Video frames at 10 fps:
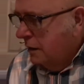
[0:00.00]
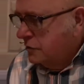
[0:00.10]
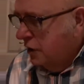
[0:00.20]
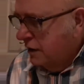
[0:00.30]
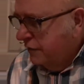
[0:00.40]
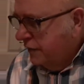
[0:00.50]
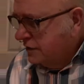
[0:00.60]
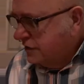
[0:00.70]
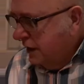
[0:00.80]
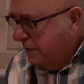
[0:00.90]
Jodie
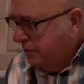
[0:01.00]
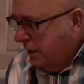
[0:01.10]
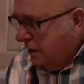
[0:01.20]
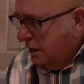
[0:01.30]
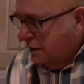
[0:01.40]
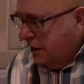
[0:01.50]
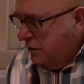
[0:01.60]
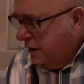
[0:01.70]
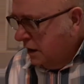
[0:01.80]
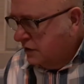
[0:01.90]
Foster. I
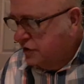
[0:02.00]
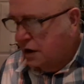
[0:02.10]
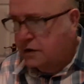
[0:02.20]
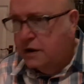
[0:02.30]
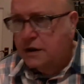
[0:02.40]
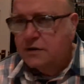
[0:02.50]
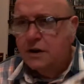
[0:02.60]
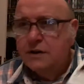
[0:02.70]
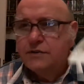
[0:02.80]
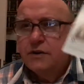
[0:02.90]
don't think I showed you this
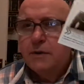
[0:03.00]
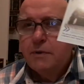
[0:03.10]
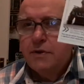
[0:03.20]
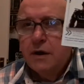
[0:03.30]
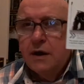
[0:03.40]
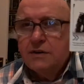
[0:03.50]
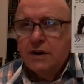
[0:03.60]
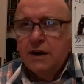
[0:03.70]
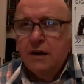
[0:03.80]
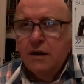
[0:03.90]
last time. I think I
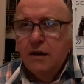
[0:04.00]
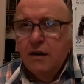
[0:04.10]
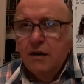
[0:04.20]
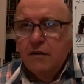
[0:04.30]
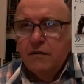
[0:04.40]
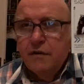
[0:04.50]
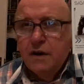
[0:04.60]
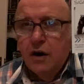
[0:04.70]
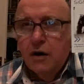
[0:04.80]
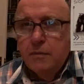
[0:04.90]
actually
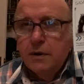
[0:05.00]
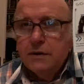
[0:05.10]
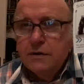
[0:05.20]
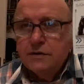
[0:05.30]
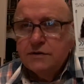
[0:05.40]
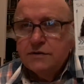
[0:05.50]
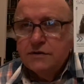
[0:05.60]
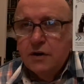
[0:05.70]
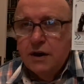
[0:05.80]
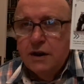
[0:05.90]
forgot, but it's a
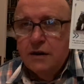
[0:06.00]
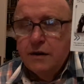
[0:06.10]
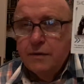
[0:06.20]
signed